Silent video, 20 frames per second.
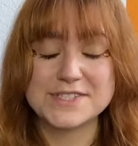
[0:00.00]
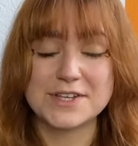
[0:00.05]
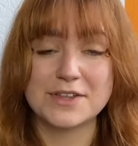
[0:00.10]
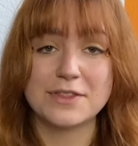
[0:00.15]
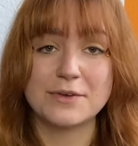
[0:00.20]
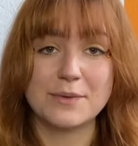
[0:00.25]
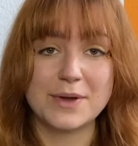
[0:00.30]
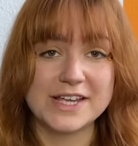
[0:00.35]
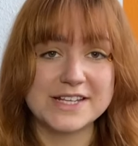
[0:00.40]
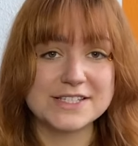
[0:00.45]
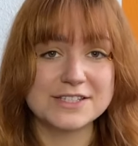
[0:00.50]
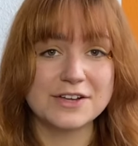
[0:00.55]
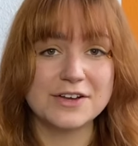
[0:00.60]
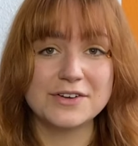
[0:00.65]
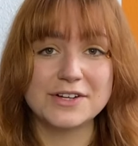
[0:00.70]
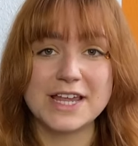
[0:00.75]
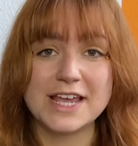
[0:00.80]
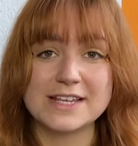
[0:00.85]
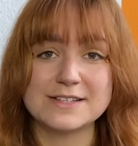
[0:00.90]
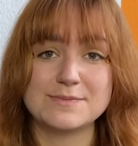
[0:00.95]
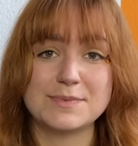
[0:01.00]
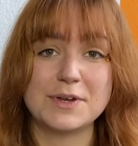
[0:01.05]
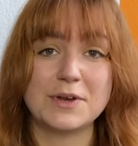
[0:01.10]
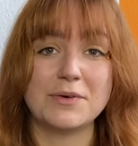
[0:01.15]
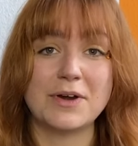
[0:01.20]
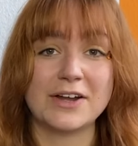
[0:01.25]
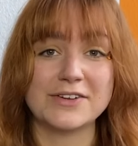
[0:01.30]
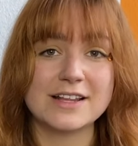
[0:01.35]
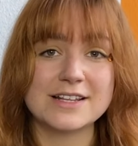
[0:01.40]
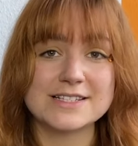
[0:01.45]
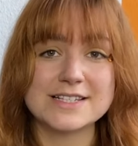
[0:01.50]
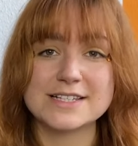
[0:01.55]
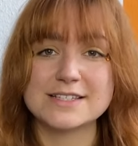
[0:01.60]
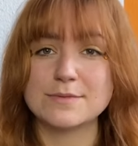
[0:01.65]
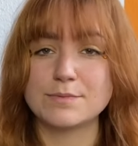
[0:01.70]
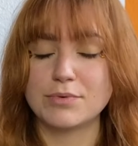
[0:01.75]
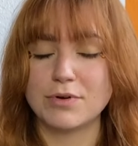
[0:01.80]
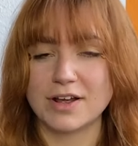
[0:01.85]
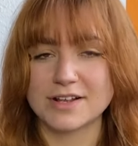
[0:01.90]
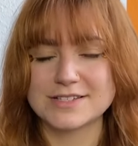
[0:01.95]
So the waistcoat has been around
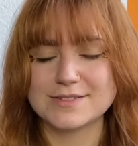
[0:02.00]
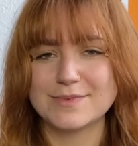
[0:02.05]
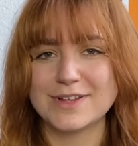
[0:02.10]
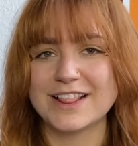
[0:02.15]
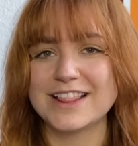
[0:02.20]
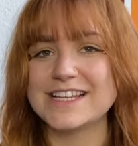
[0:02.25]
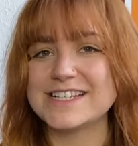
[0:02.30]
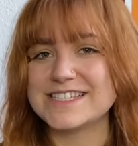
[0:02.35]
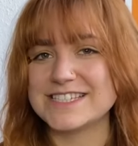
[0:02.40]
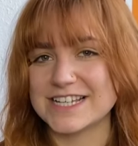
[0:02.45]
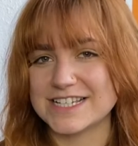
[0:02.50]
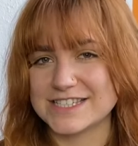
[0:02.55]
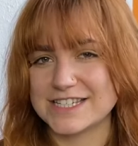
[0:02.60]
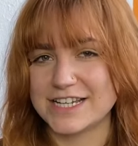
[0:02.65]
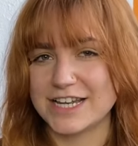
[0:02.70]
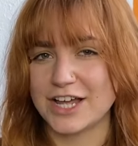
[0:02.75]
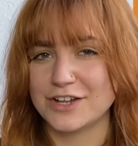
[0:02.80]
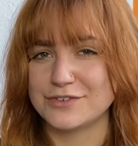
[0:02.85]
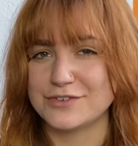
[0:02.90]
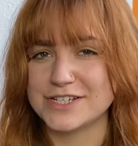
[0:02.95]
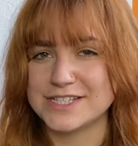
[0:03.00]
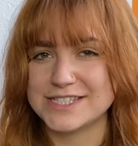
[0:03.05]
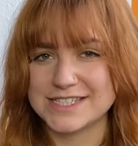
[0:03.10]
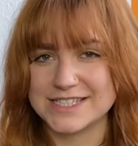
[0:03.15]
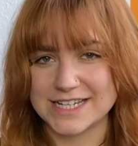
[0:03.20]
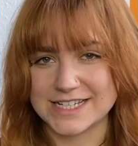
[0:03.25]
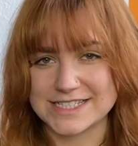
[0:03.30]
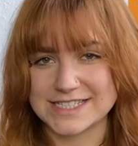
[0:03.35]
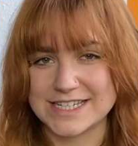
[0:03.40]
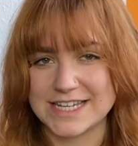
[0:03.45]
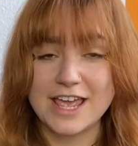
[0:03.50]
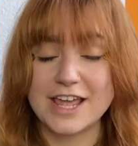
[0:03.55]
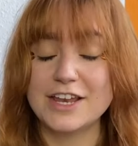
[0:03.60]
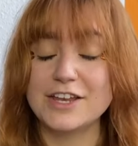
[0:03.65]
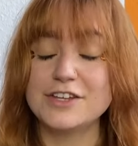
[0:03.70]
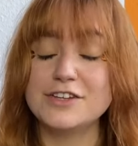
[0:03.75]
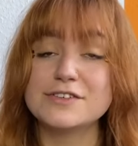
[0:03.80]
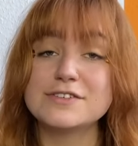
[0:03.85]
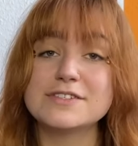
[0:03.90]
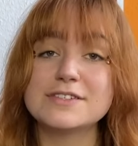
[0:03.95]
since approximately 1660, and
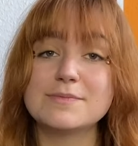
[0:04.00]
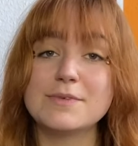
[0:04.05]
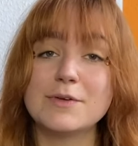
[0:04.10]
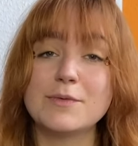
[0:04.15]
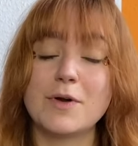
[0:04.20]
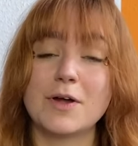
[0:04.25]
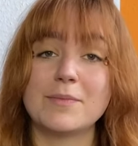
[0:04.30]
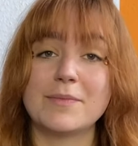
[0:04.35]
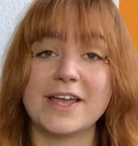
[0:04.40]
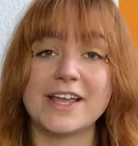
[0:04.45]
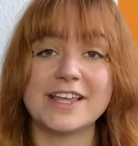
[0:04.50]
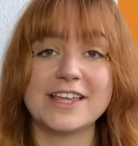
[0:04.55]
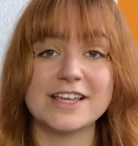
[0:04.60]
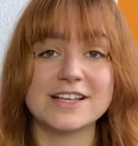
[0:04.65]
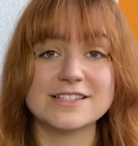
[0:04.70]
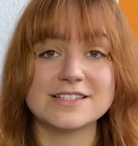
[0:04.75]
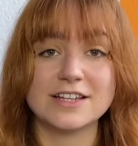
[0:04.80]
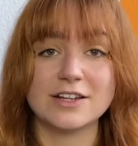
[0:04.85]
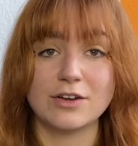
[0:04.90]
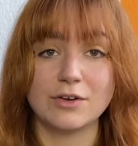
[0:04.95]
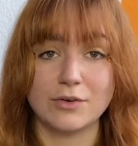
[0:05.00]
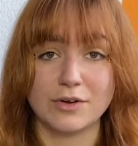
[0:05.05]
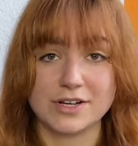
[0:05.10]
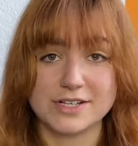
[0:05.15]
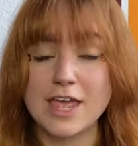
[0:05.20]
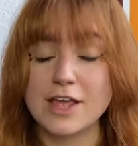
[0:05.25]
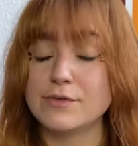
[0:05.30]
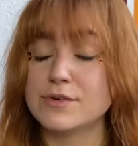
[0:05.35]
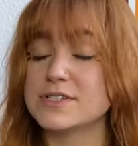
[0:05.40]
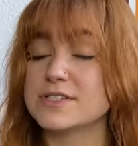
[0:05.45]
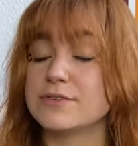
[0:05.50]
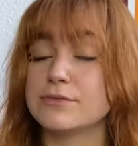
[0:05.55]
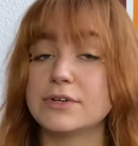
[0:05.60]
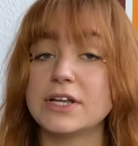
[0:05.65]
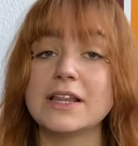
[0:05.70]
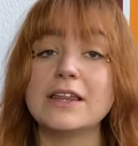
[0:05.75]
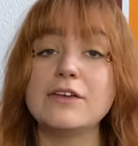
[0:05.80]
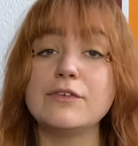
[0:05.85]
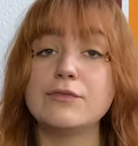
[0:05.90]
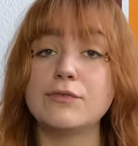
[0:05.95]
it used to be worn by kings and lords. It was a
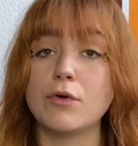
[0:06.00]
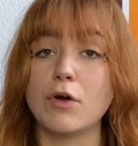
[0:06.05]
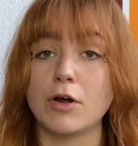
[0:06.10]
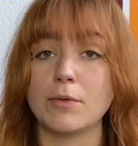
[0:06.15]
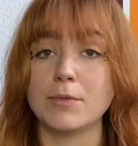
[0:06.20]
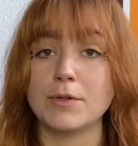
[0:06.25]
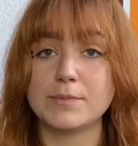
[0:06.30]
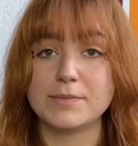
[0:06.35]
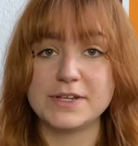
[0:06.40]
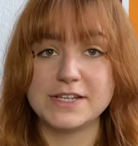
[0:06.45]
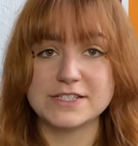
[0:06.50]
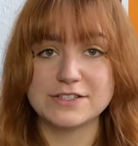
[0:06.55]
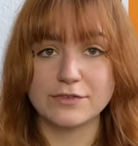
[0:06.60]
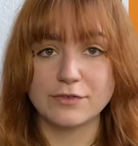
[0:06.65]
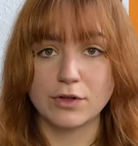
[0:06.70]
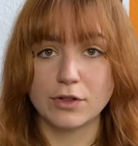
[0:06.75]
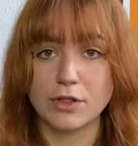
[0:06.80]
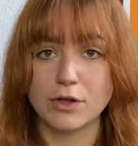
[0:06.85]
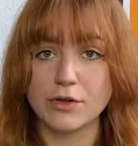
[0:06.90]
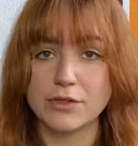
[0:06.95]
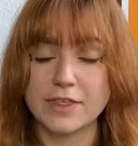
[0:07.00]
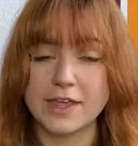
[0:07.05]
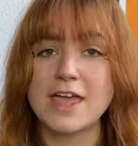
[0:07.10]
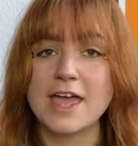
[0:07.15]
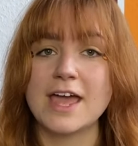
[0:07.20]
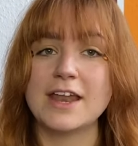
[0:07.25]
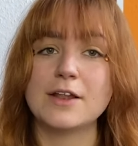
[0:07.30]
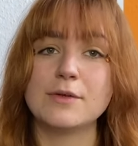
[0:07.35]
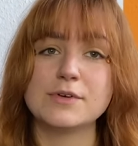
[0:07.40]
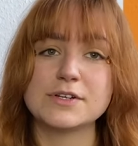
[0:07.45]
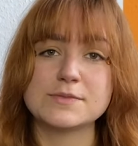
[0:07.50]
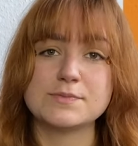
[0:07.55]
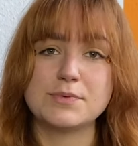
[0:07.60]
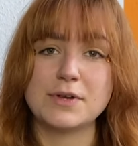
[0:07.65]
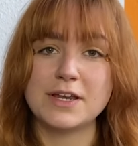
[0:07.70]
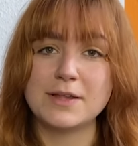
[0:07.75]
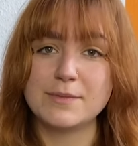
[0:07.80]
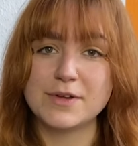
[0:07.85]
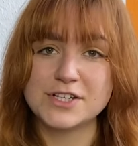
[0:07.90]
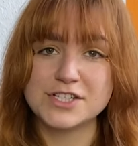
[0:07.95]
really formal piece of clothing, and it was
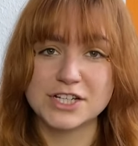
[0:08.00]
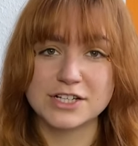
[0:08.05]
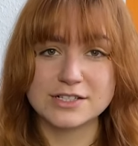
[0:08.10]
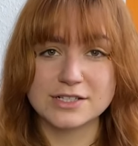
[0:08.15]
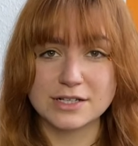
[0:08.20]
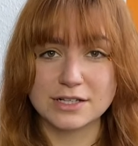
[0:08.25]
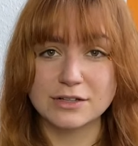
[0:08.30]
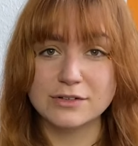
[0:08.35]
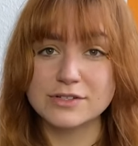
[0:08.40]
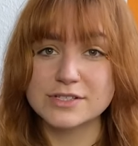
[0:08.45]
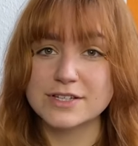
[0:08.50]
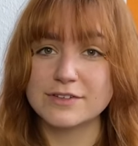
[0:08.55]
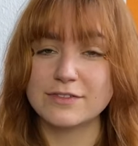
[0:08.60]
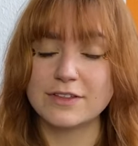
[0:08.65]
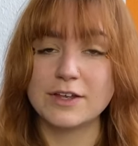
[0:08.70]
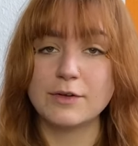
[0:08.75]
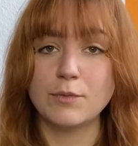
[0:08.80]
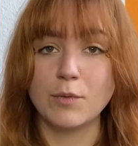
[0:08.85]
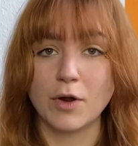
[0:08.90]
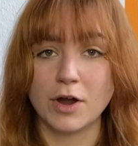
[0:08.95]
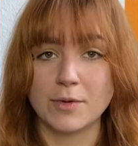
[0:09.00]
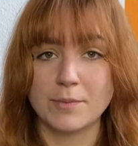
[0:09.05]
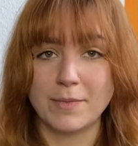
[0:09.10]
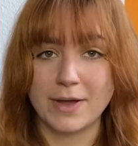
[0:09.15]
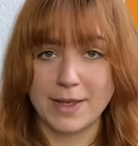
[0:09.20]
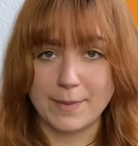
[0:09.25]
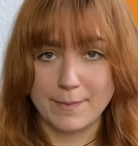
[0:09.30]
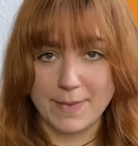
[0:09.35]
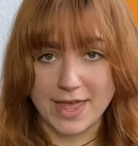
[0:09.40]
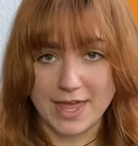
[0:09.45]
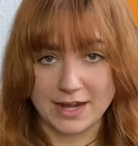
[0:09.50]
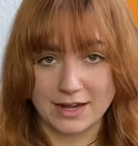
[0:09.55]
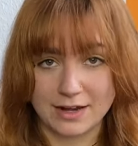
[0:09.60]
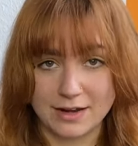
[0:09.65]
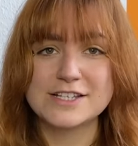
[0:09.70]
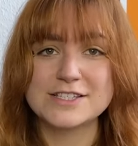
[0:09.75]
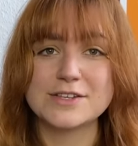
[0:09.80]
pretty much exclusively worn by men.